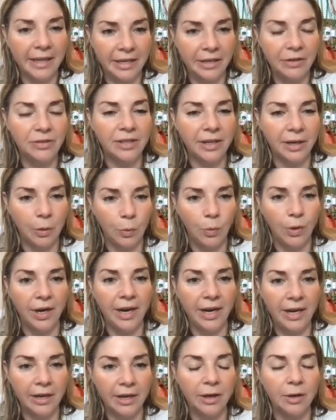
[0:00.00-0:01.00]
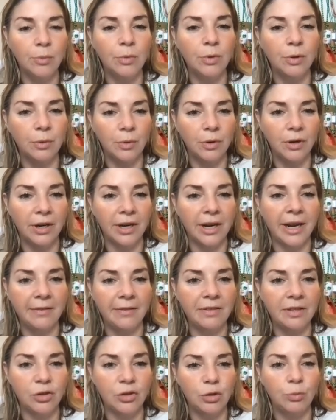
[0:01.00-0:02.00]
like you said at 1 a.m., we're gonna
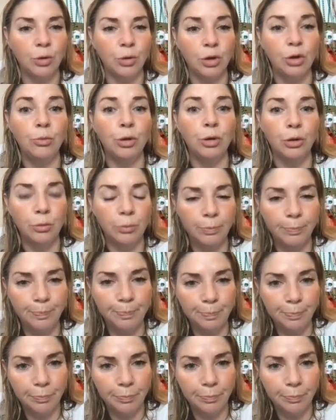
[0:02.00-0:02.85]
have the super new moon.